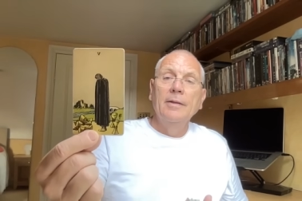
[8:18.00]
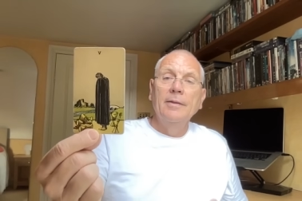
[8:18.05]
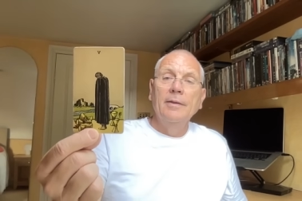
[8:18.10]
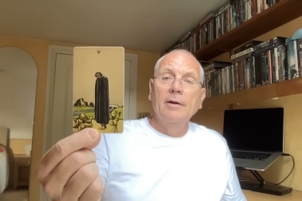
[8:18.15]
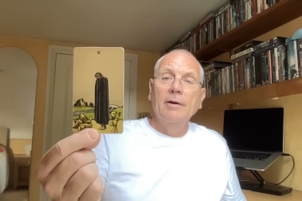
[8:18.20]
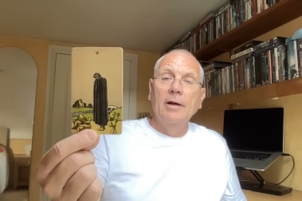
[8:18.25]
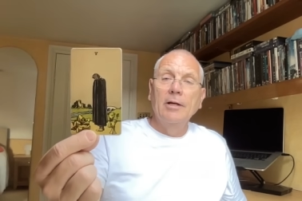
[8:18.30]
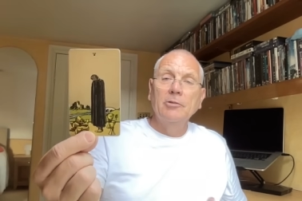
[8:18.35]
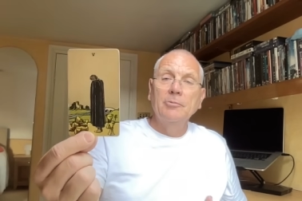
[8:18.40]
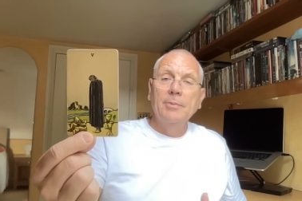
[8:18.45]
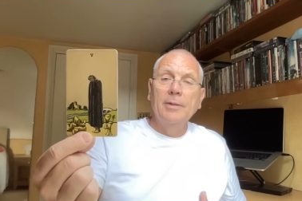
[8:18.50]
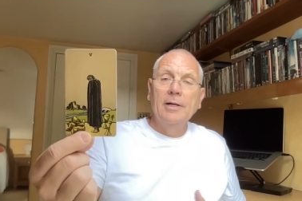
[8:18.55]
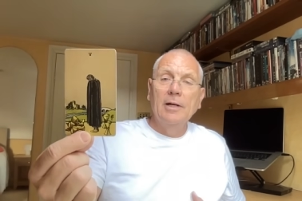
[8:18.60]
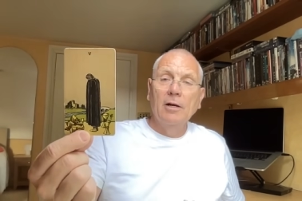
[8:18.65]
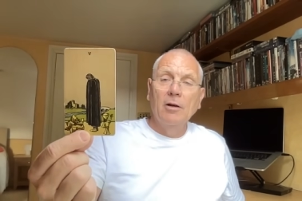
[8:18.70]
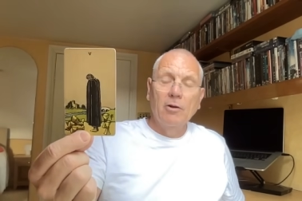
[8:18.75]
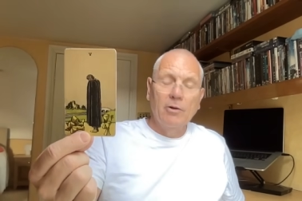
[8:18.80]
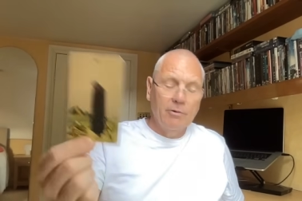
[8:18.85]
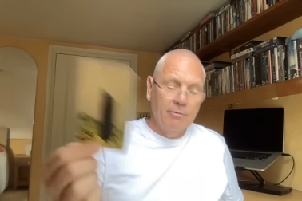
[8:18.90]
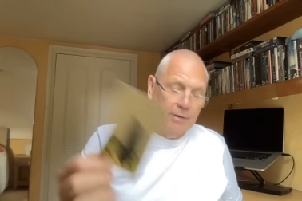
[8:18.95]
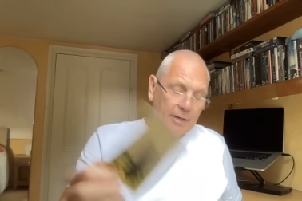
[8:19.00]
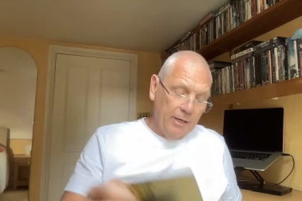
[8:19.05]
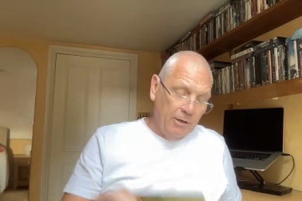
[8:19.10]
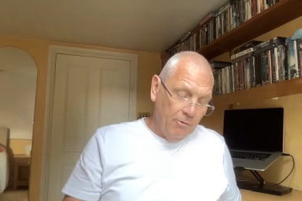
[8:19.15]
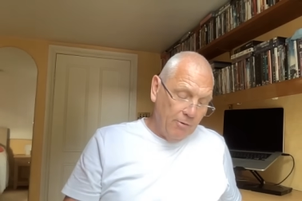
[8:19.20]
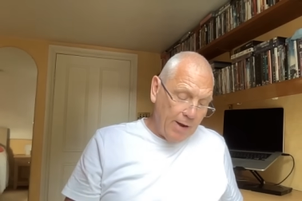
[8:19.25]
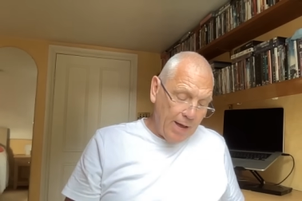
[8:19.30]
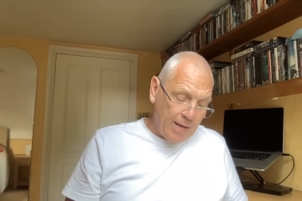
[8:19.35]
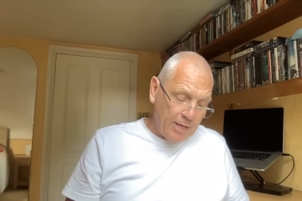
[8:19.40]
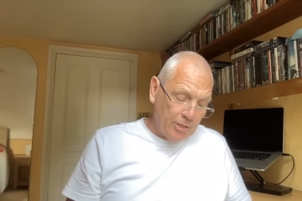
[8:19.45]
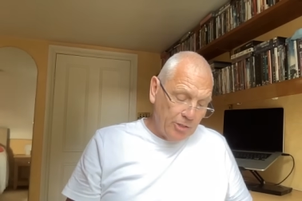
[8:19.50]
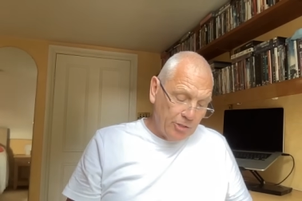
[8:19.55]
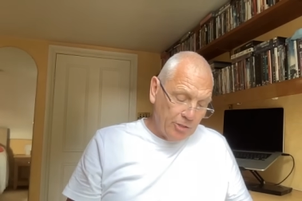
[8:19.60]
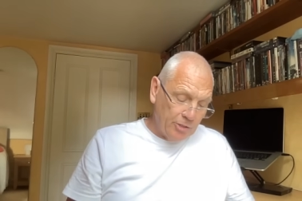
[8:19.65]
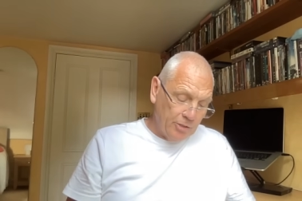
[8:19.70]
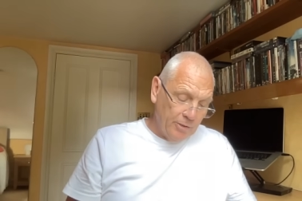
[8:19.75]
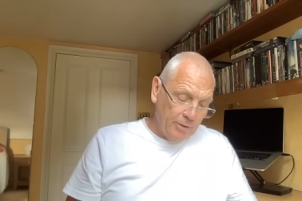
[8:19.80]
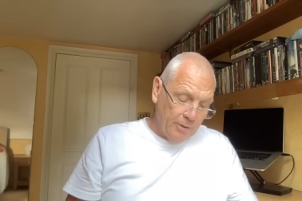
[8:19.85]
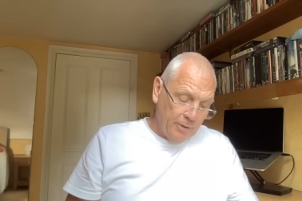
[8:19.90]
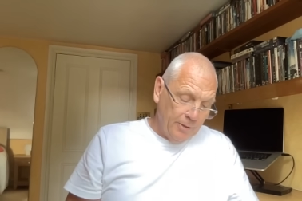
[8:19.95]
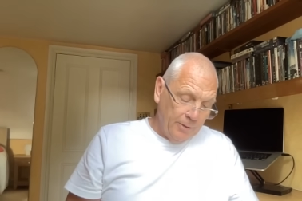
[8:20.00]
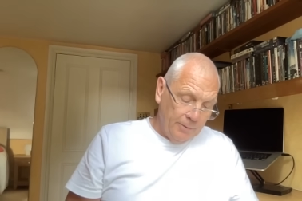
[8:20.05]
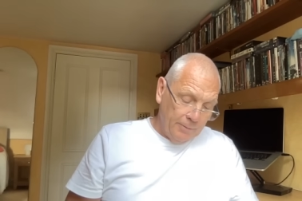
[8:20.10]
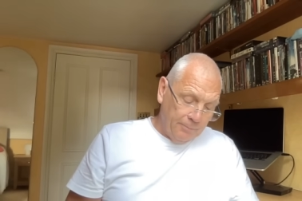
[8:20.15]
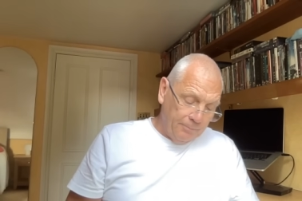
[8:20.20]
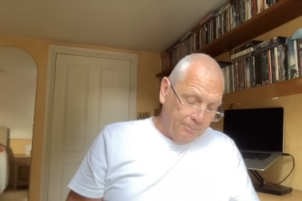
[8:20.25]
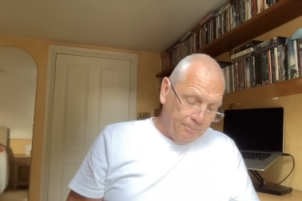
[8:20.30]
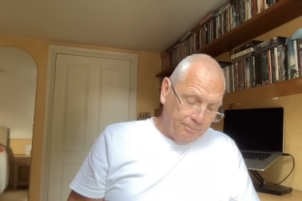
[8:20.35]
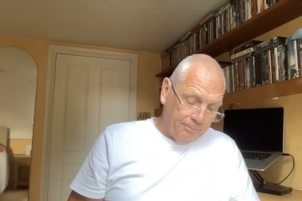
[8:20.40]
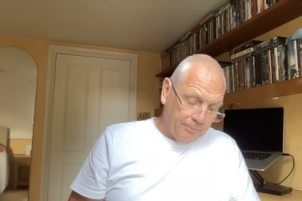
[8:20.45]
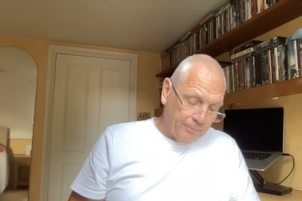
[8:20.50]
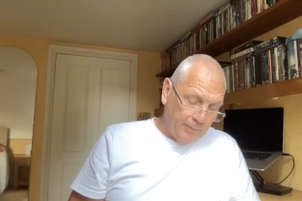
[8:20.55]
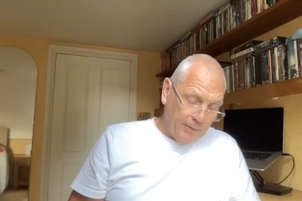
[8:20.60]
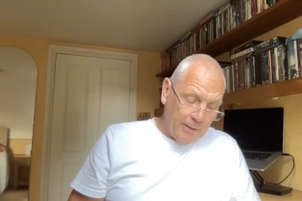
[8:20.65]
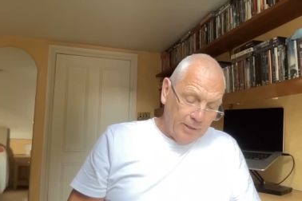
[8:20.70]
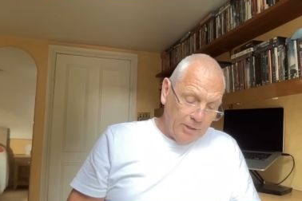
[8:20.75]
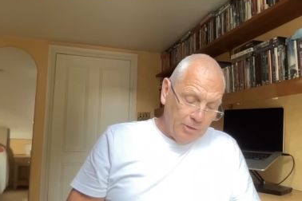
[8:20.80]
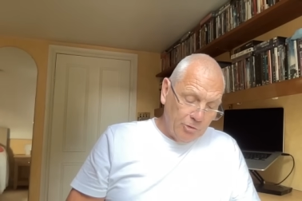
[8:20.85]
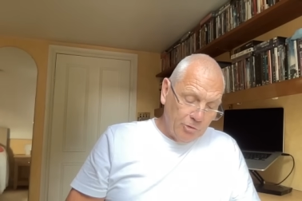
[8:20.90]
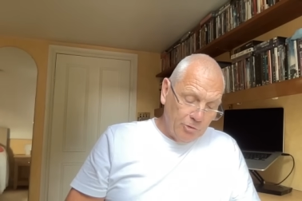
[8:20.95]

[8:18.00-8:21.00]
There has been a lot of regrets uh,